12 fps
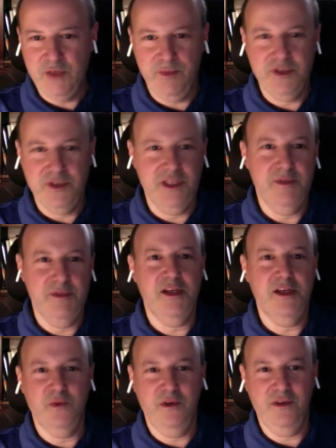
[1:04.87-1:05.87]
master person in
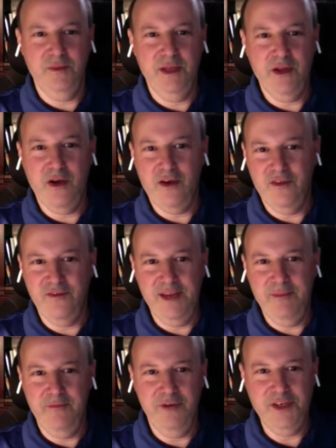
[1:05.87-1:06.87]
the massage world, made the
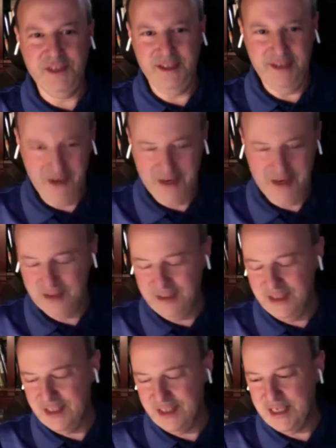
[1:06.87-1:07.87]
Hall of Fame recently,
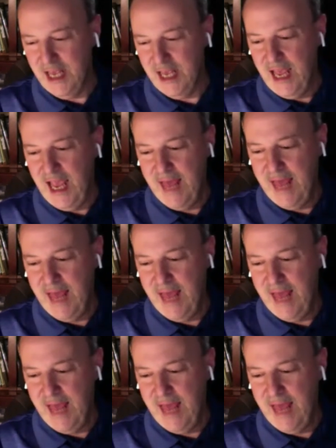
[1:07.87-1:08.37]
congratulations.